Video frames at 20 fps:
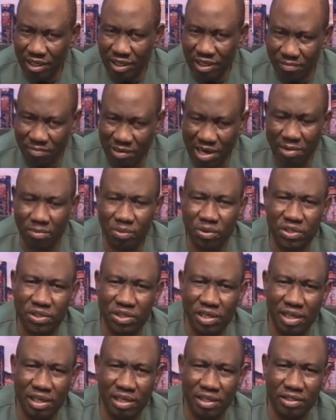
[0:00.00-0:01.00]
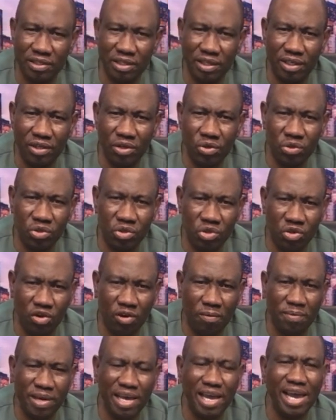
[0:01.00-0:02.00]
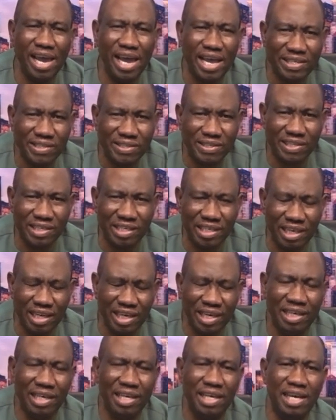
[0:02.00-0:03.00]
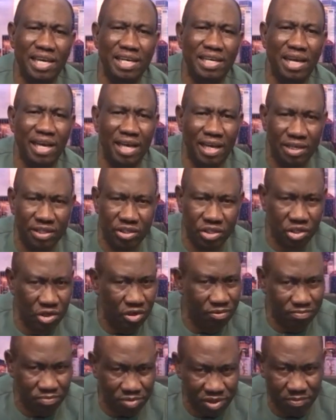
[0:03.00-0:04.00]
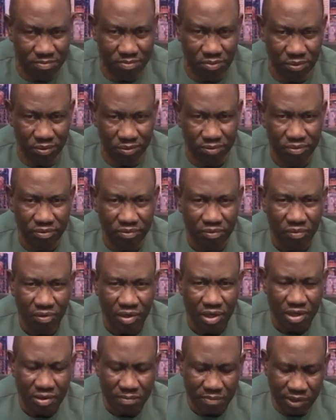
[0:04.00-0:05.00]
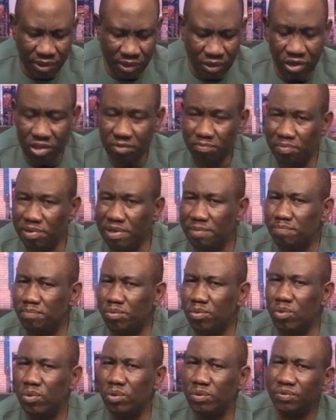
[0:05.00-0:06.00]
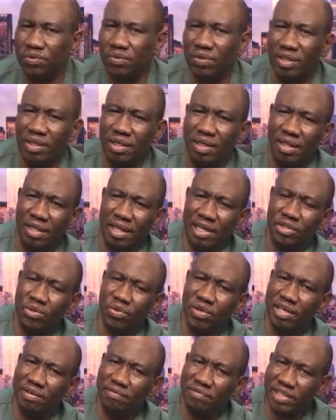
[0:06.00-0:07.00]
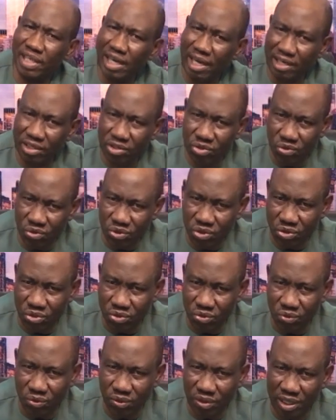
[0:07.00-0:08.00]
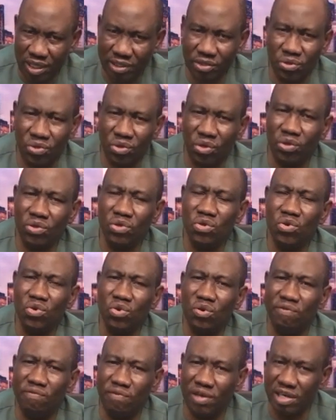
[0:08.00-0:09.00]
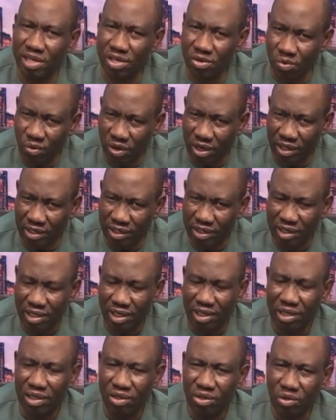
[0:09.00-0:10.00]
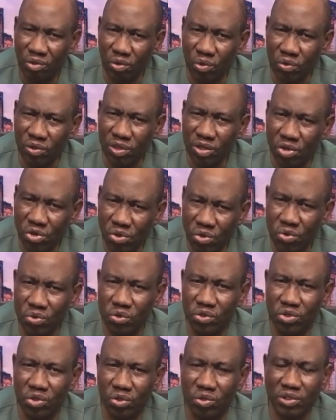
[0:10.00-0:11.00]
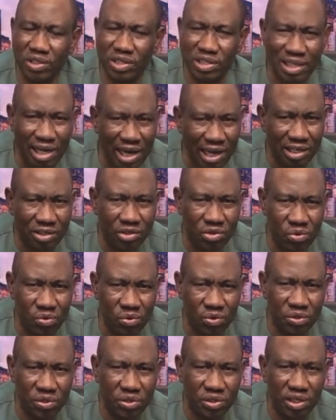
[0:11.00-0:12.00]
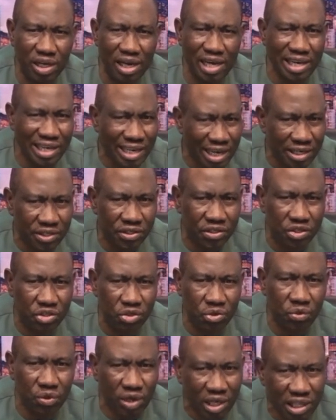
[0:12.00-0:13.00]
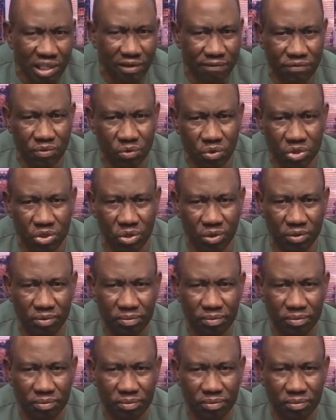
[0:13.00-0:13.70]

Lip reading: The Bible says you should not be hasty in laying hands on people, because people that you give titles to that you don't know very well could use those titles against you in the future.